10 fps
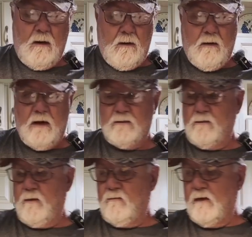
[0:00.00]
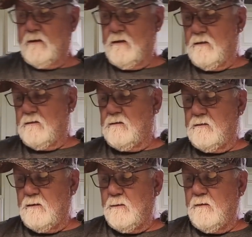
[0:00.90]
Alright, so we've let this
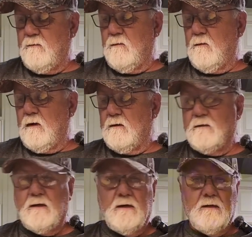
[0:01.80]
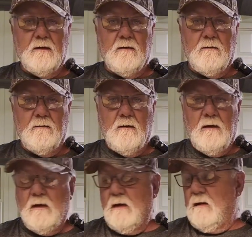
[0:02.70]
simmer for around 10 to
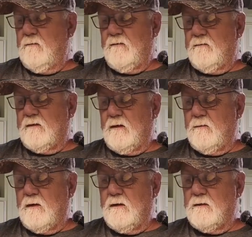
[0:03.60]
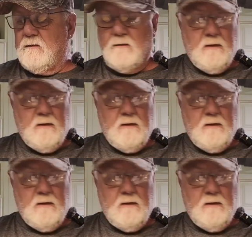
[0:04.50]
15 minutes.